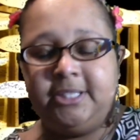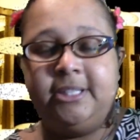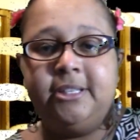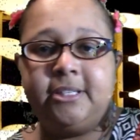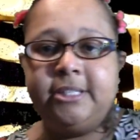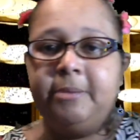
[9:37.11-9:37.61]
And
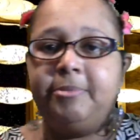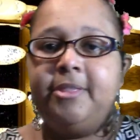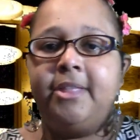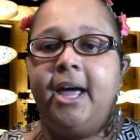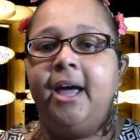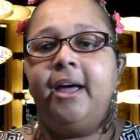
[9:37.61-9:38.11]
this is something
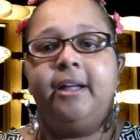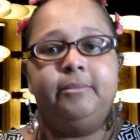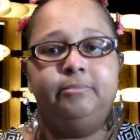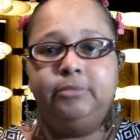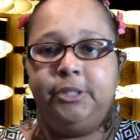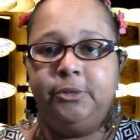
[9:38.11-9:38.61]
that
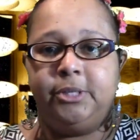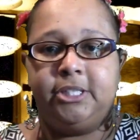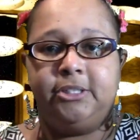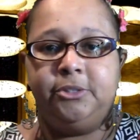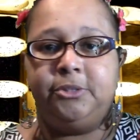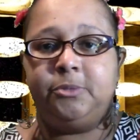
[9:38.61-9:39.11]
you
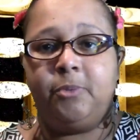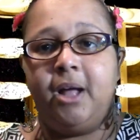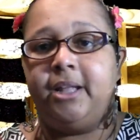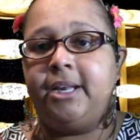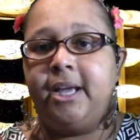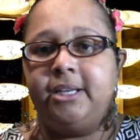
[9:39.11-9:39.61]
can do as well,
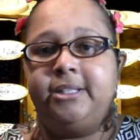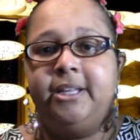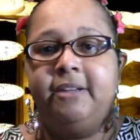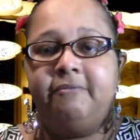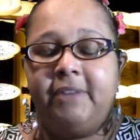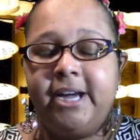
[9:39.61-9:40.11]
and I actually
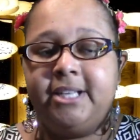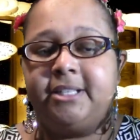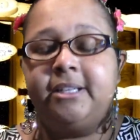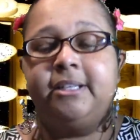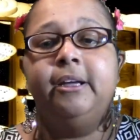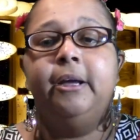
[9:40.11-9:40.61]
advise
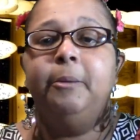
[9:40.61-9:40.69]
it